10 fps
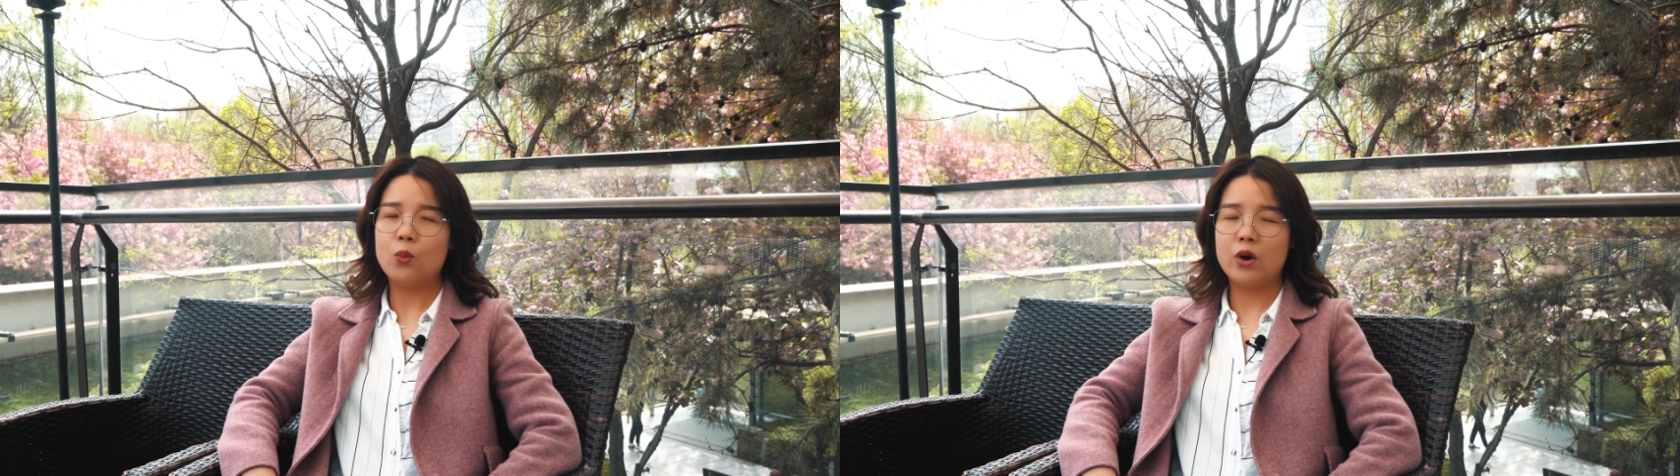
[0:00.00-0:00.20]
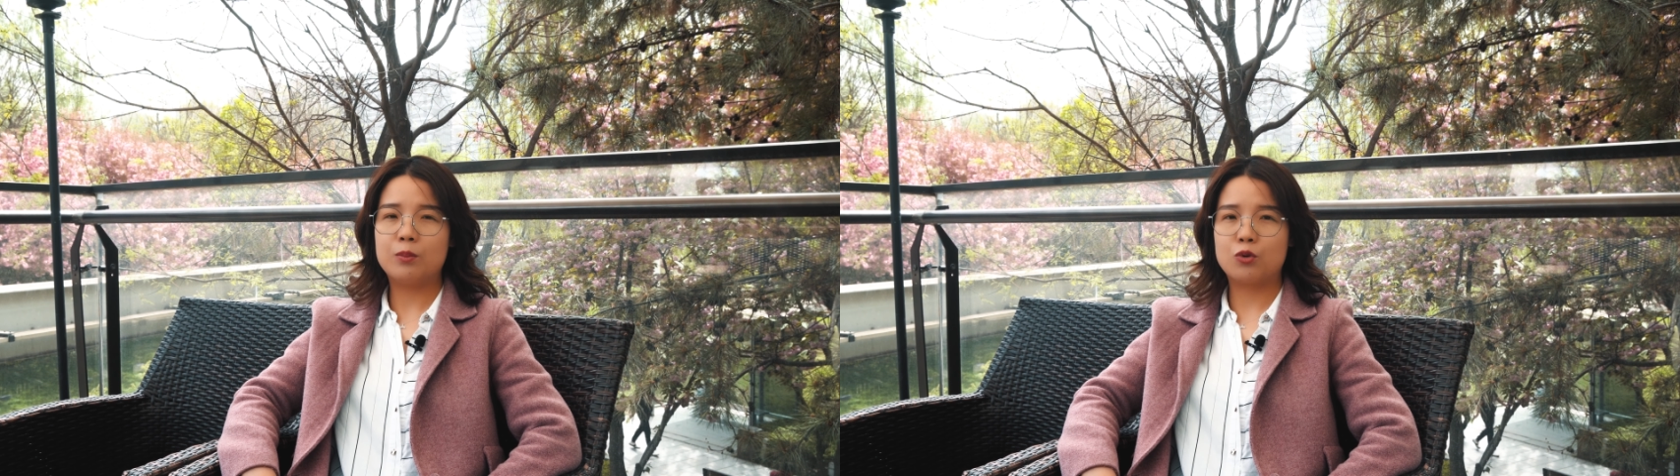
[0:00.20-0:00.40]

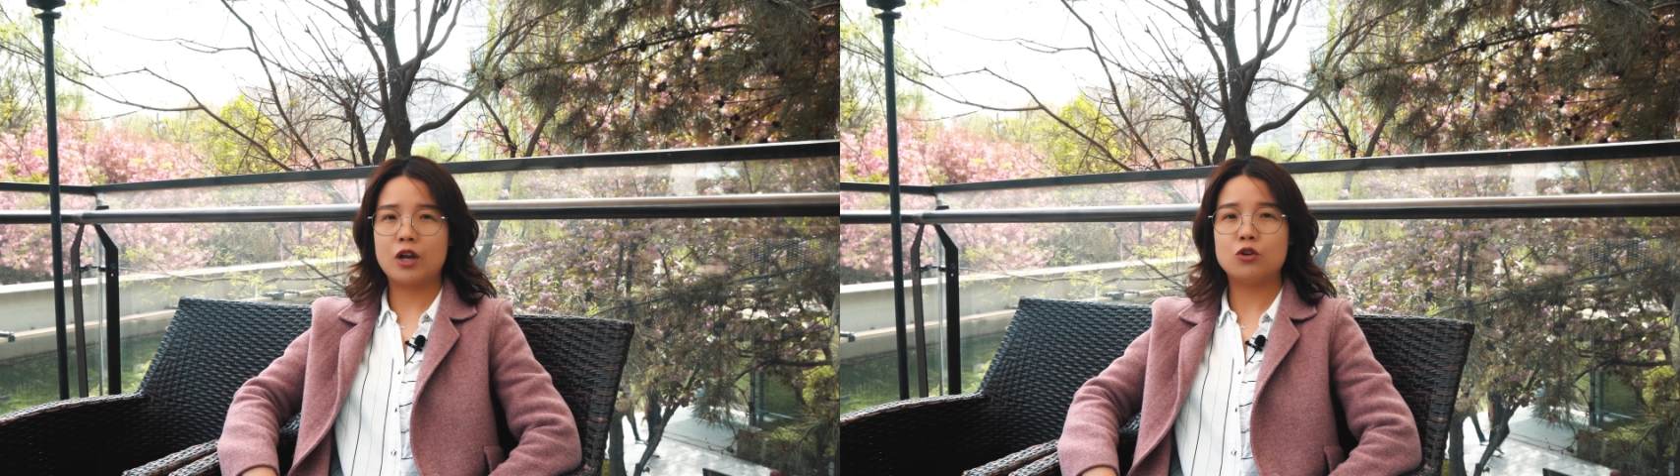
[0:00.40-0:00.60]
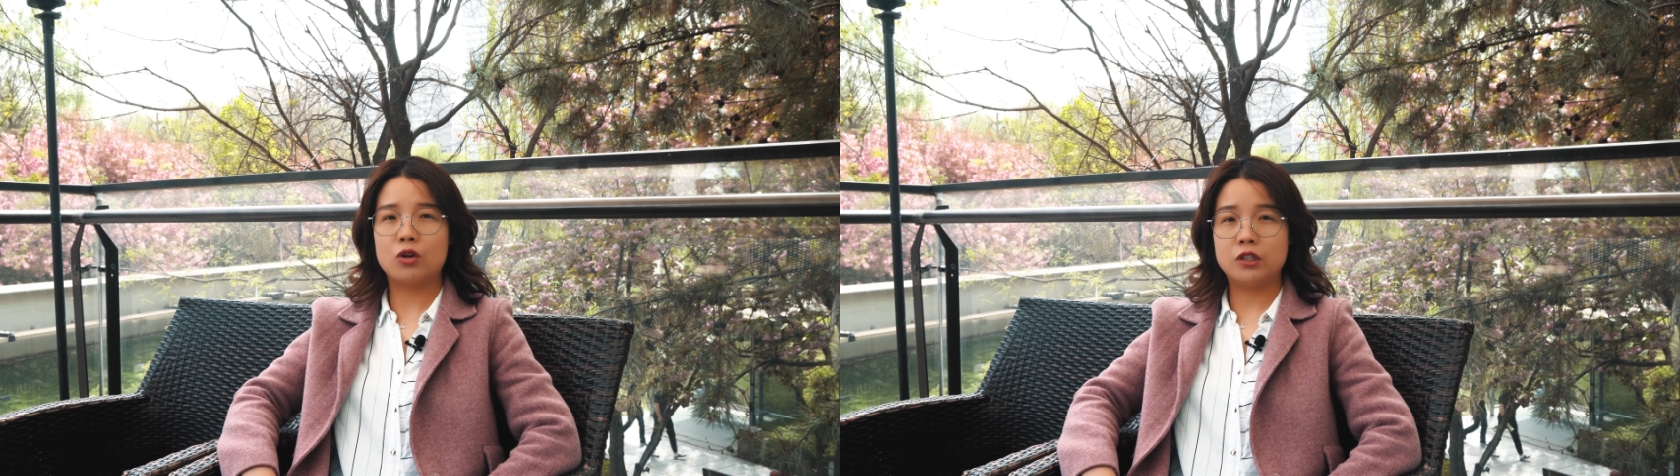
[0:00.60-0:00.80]
will
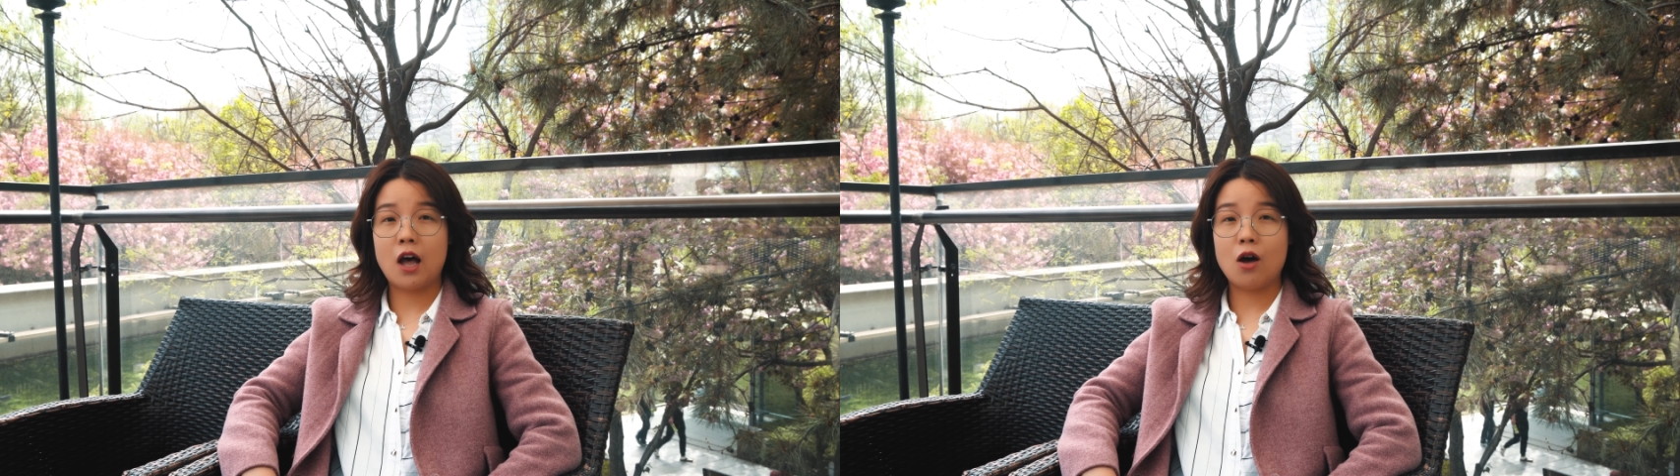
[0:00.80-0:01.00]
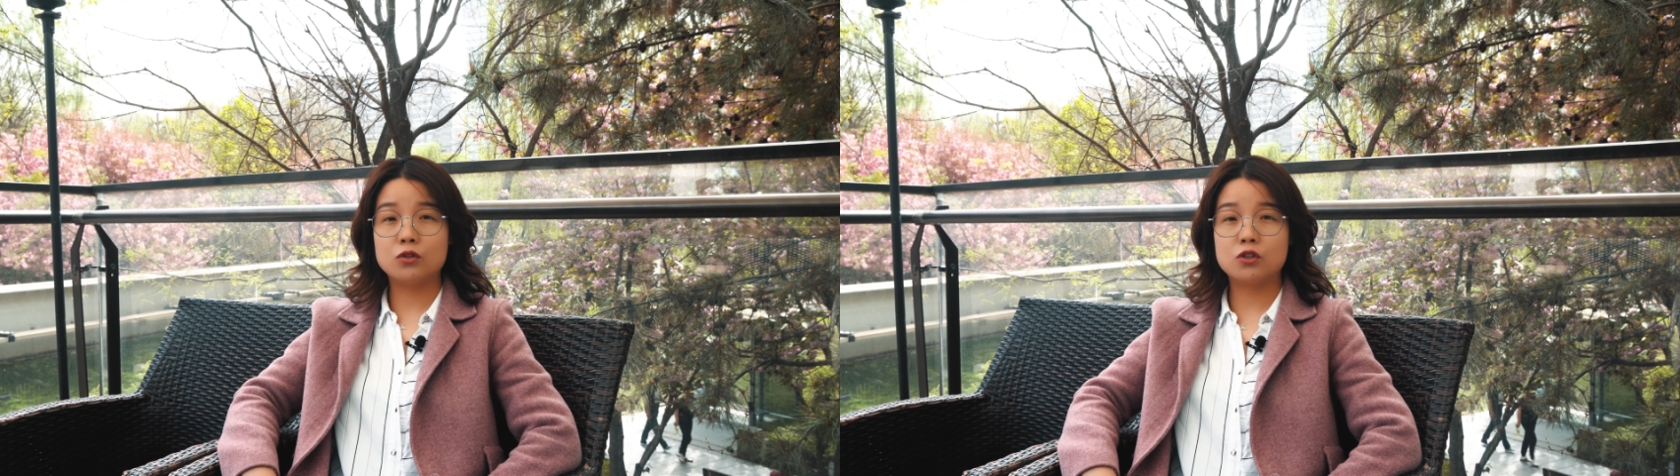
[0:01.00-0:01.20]
bring
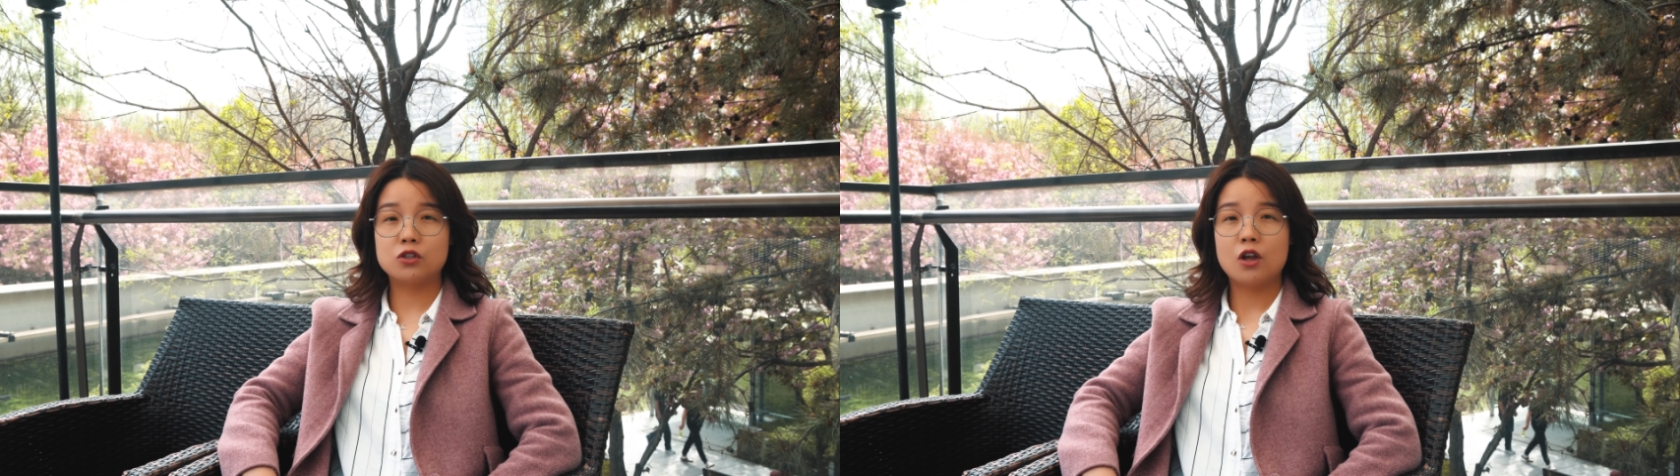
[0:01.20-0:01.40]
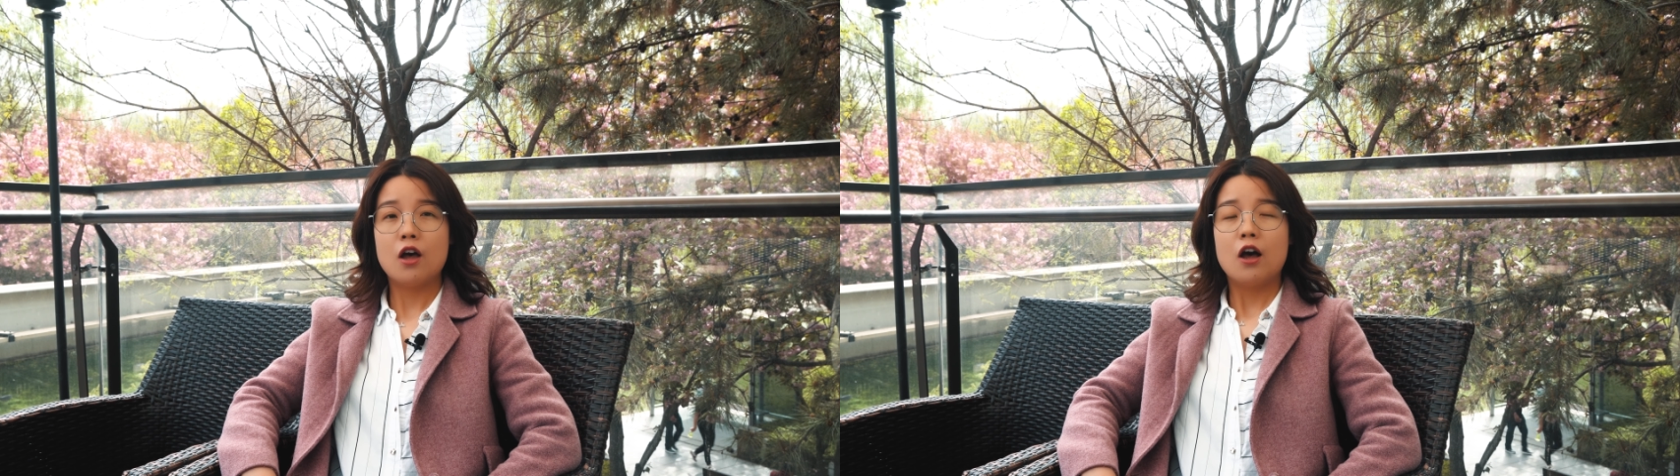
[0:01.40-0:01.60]
results.